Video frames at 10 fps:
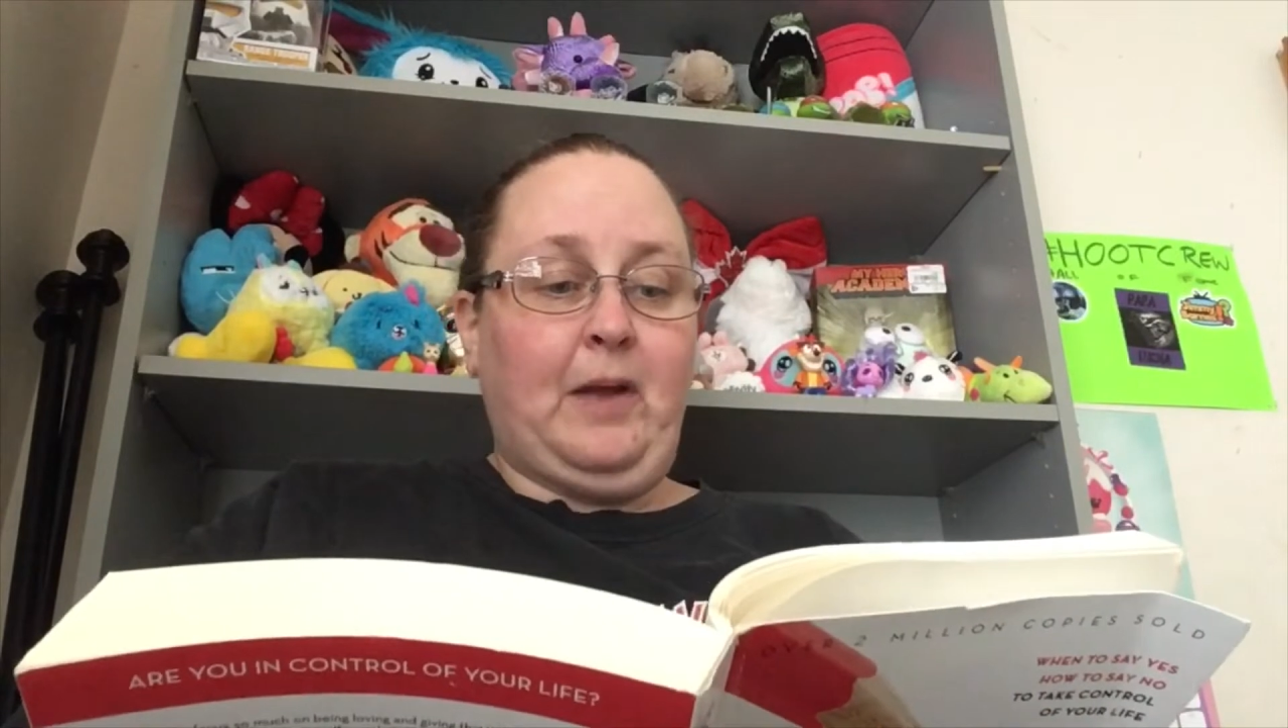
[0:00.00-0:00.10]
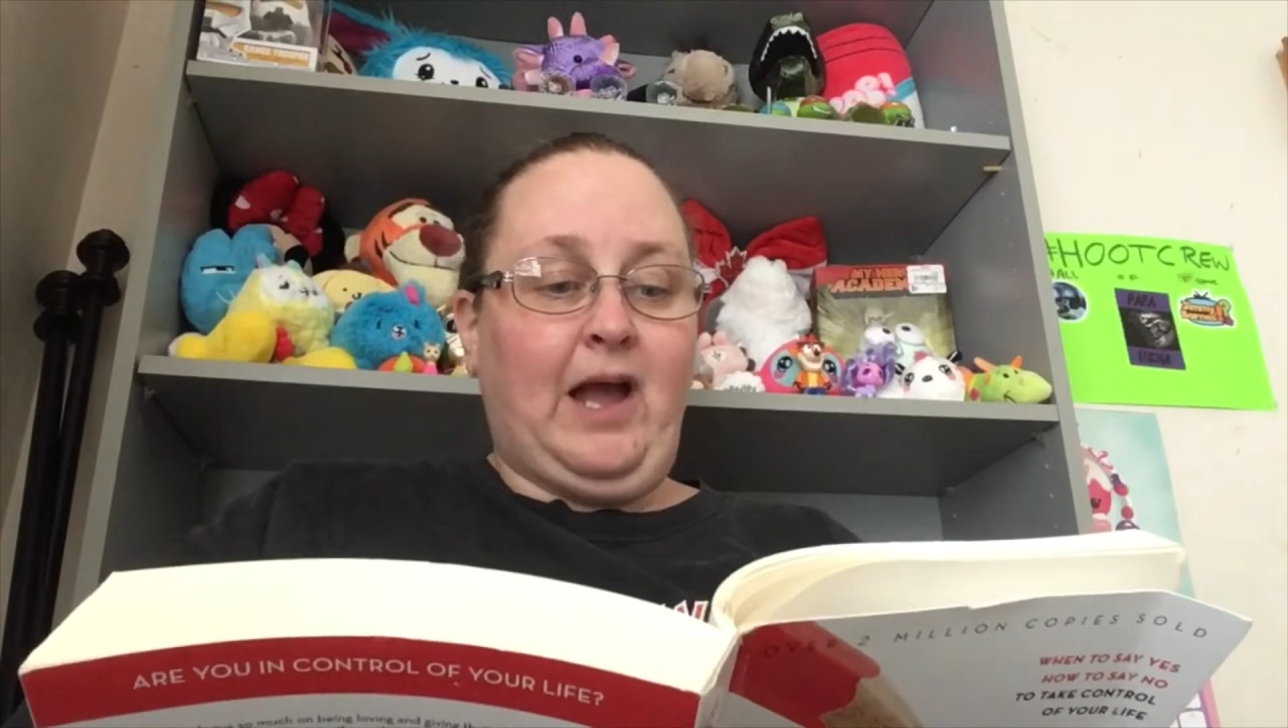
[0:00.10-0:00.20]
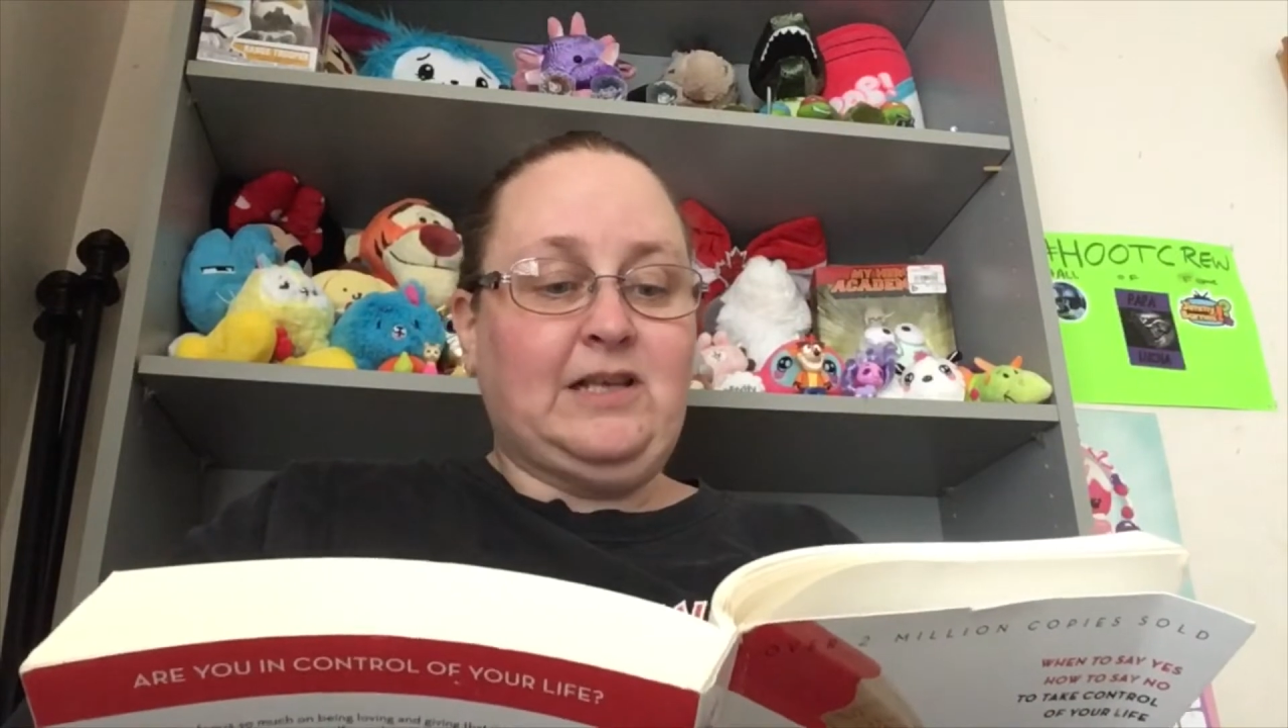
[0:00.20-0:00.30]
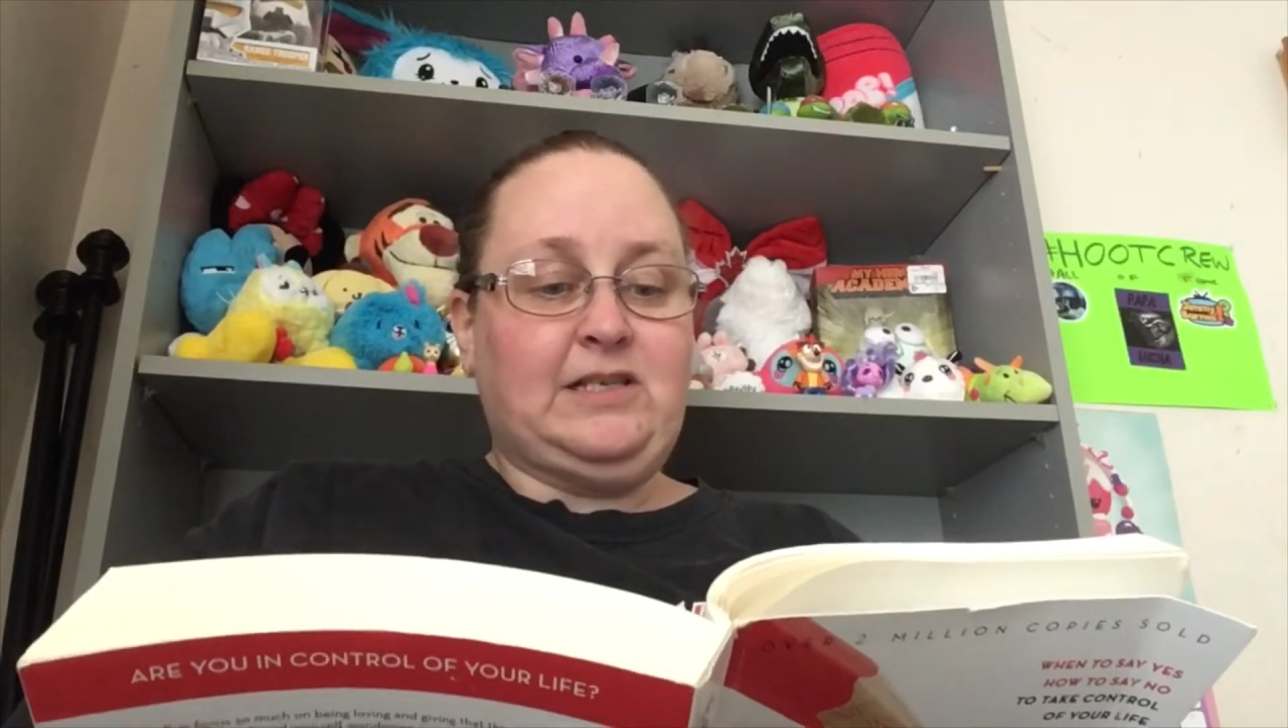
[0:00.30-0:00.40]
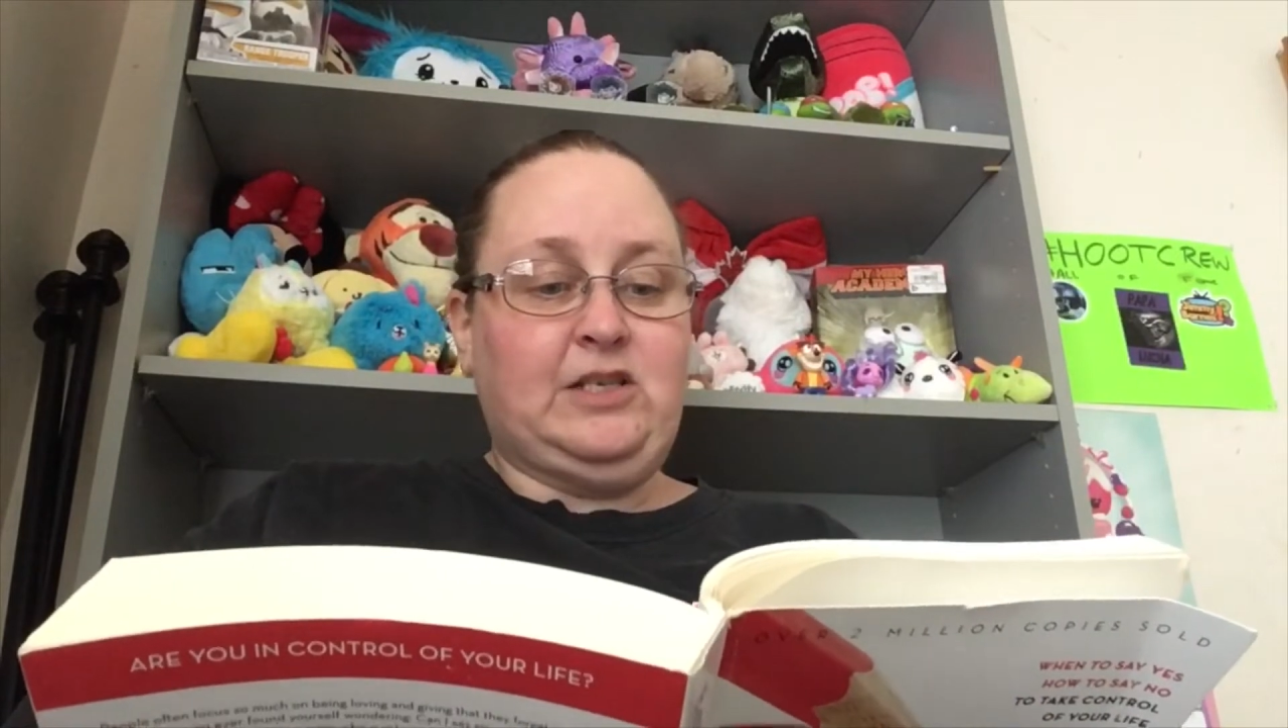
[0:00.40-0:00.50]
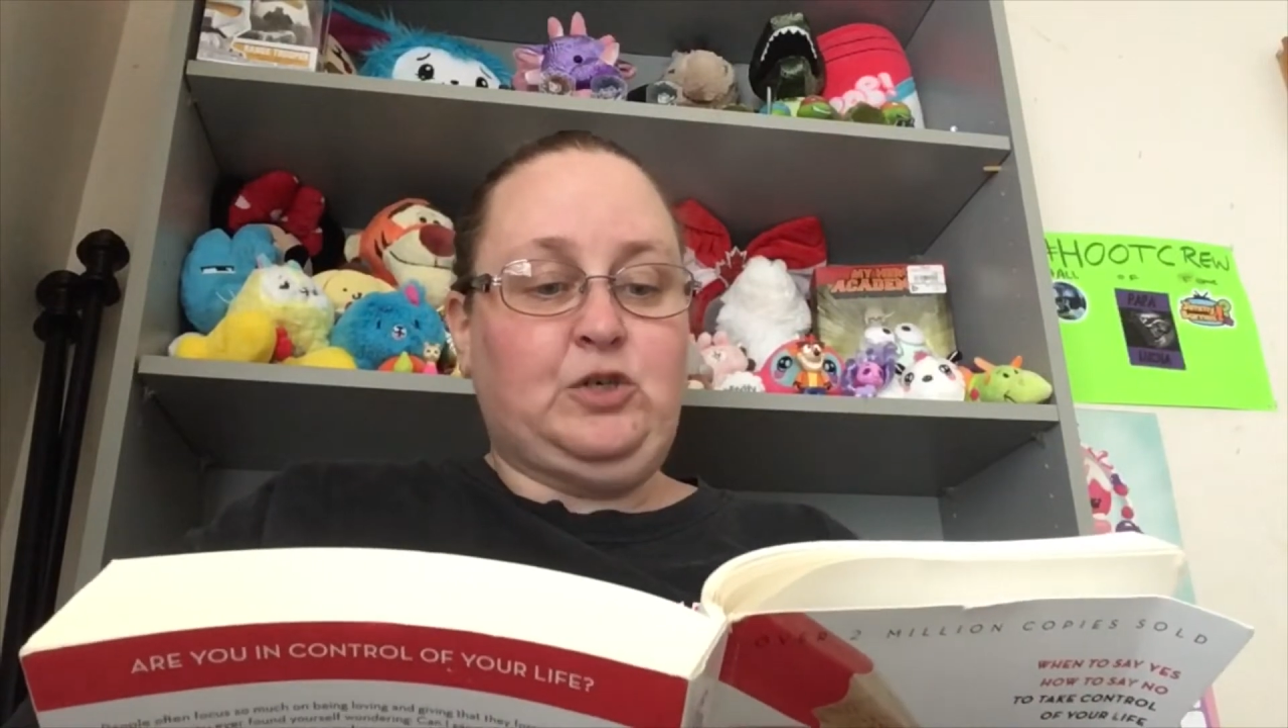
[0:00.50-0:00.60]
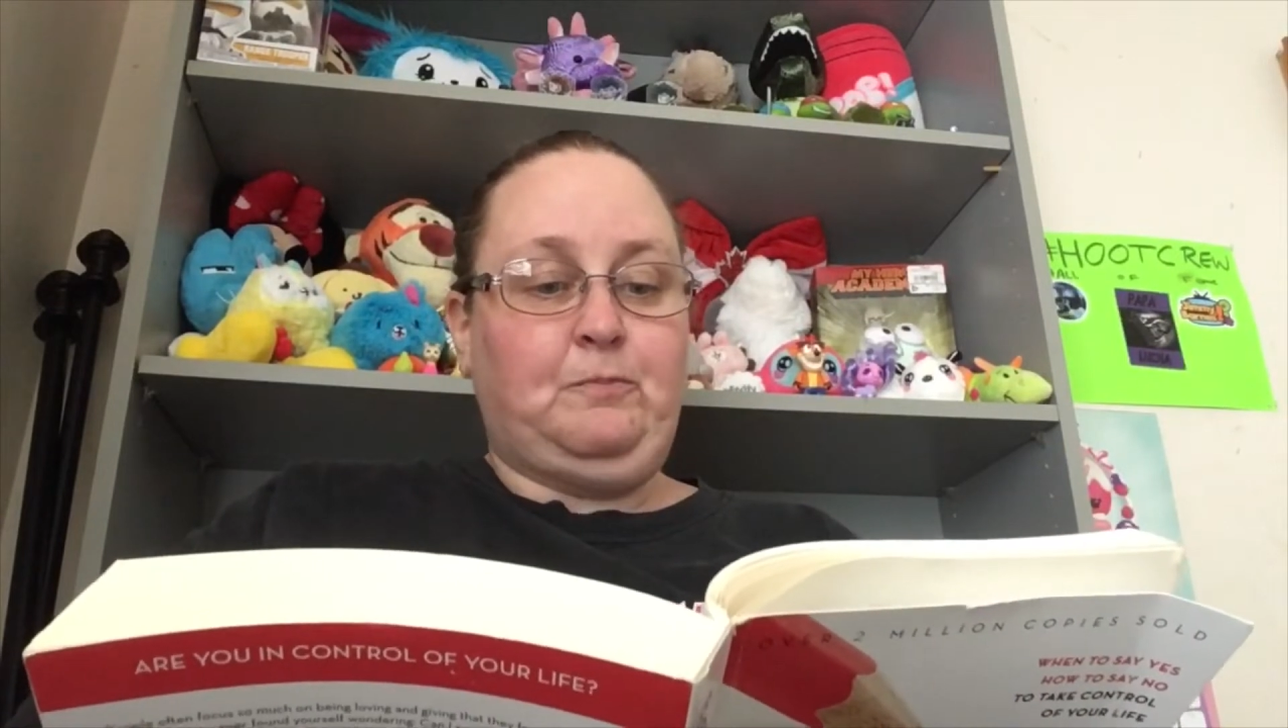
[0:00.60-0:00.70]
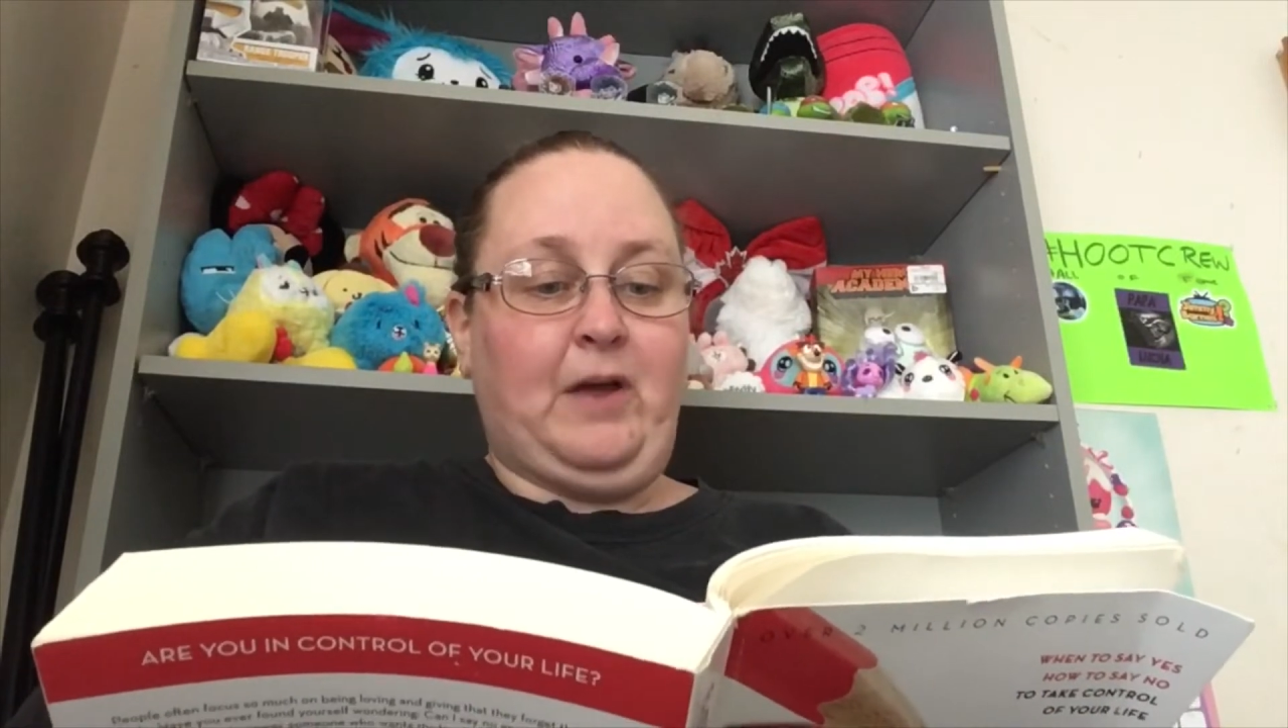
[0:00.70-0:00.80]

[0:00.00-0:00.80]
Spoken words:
passage